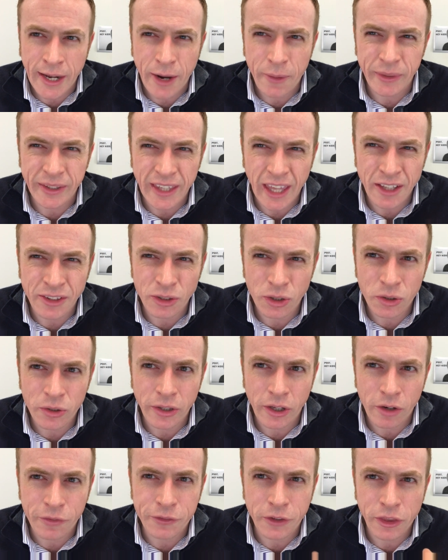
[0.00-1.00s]
out in Kendo.
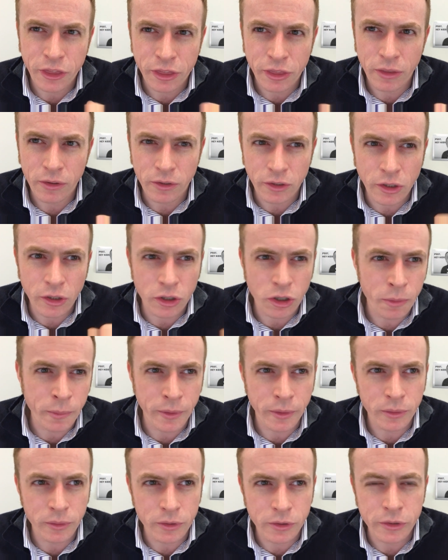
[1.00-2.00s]
They often come
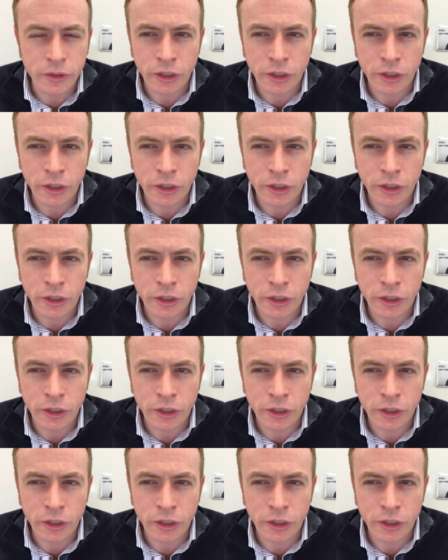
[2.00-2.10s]
up